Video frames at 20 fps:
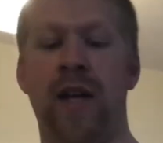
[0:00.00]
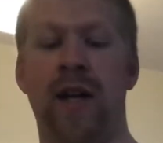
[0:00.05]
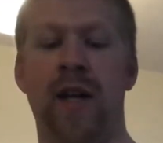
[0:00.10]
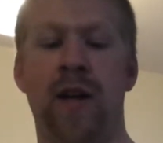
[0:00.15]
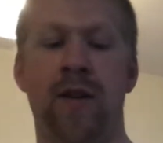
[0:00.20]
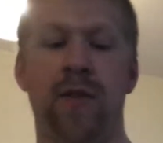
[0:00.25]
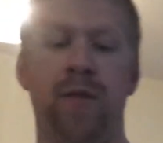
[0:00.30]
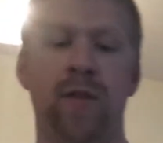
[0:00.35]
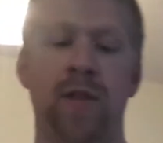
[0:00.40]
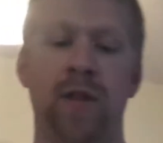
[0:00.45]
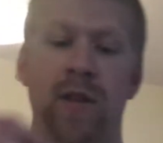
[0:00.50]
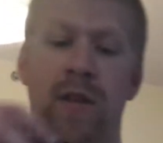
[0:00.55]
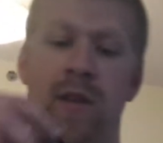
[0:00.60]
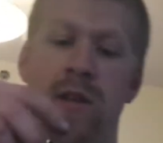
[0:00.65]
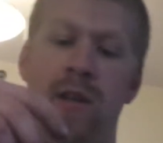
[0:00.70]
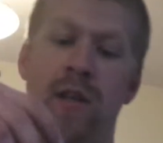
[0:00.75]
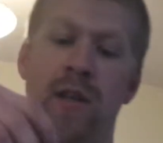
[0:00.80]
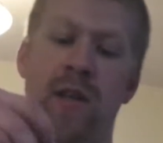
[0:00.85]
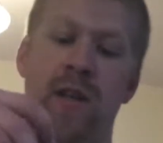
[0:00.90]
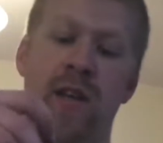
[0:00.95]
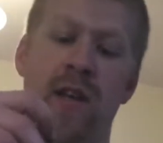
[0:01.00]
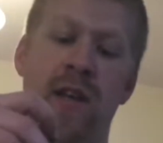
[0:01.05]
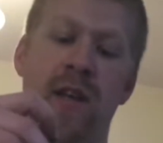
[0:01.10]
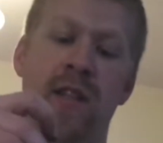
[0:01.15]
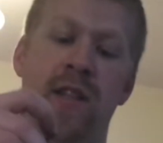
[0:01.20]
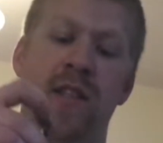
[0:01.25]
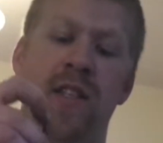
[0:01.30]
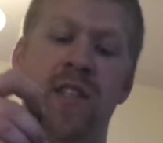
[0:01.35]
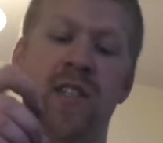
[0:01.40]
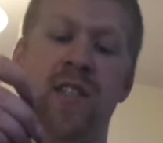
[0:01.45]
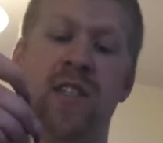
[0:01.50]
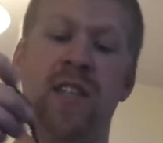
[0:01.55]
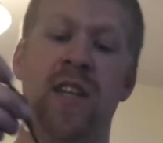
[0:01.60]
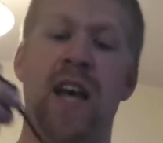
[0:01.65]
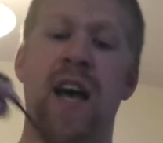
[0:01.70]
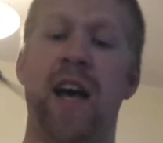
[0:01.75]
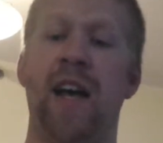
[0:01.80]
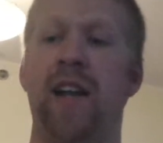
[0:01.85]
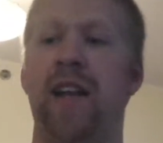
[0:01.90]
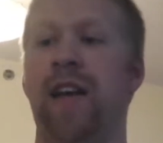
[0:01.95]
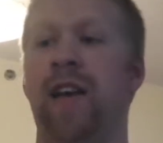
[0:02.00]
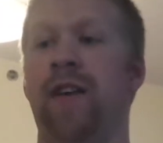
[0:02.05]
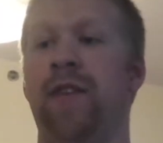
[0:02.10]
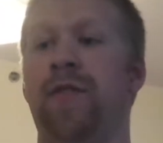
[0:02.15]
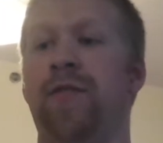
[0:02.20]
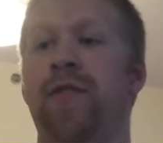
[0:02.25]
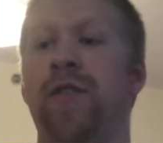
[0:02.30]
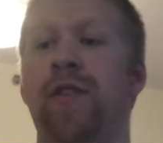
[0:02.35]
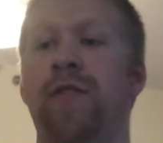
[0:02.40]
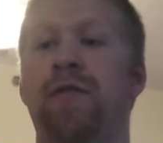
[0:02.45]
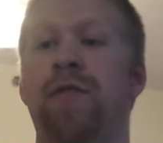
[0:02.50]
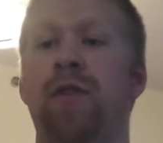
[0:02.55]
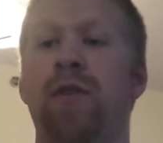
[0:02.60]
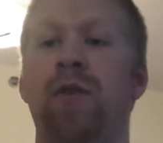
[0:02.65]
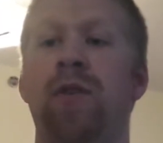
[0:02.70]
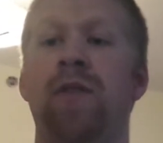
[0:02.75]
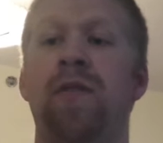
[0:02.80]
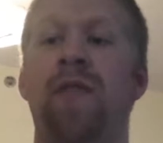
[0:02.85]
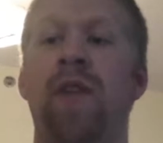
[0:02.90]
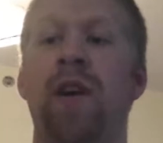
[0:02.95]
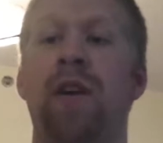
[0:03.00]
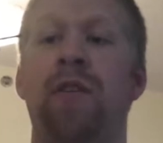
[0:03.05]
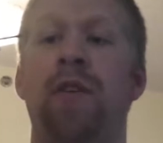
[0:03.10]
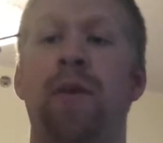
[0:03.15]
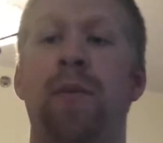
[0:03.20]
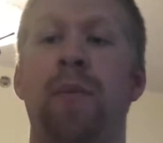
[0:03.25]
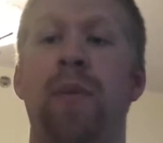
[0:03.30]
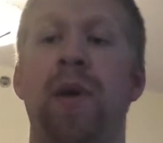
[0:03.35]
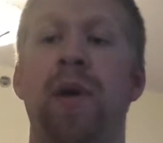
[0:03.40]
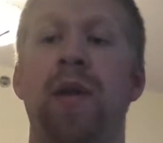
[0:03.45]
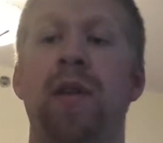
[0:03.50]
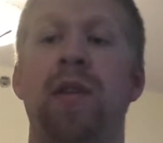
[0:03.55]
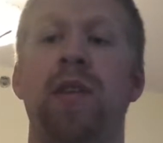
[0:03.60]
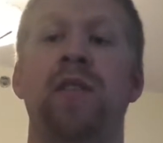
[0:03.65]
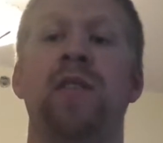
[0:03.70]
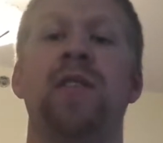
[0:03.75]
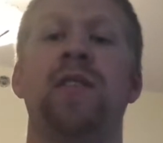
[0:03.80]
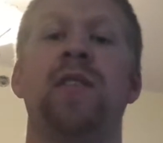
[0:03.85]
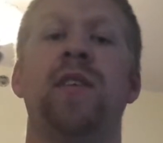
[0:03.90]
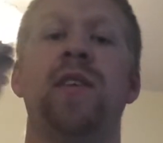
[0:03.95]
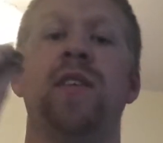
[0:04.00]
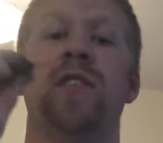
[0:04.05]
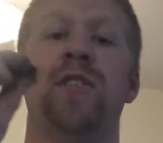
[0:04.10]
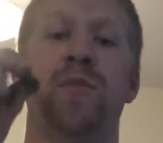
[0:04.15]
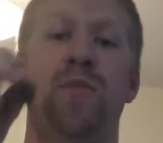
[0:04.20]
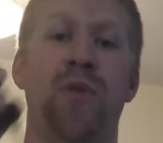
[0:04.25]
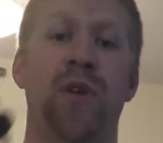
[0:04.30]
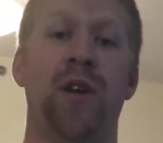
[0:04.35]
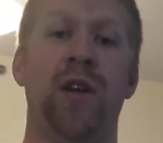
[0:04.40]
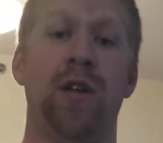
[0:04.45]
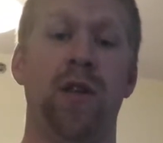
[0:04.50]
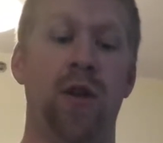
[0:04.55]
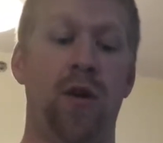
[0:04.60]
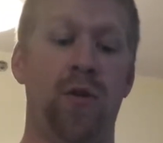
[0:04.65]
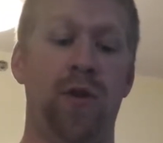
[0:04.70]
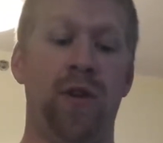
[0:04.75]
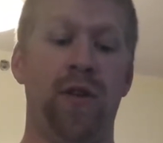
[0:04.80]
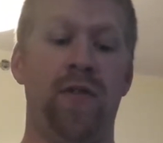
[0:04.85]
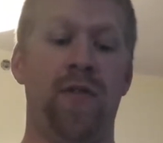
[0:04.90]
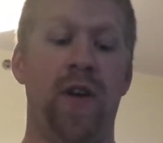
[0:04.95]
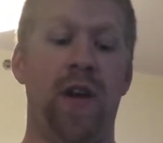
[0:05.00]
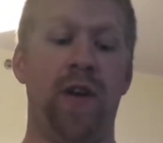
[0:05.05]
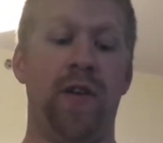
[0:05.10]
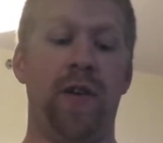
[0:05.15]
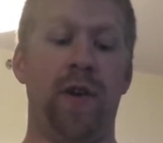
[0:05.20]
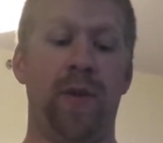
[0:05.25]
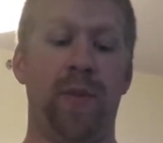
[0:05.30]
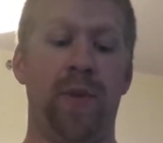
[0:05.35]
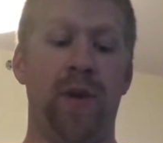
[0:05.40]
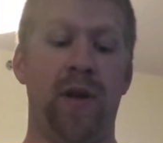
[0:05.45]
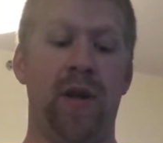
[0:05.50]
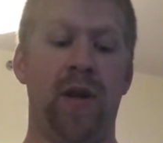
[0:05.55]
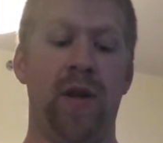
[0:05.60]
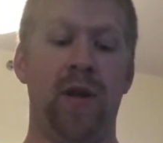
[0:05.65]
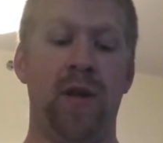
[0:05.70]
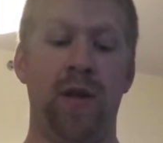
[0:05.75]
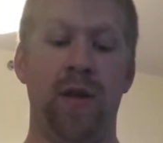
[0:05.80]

down. And this is not a free-floated firing pin. This is a spring-loaded firing pin.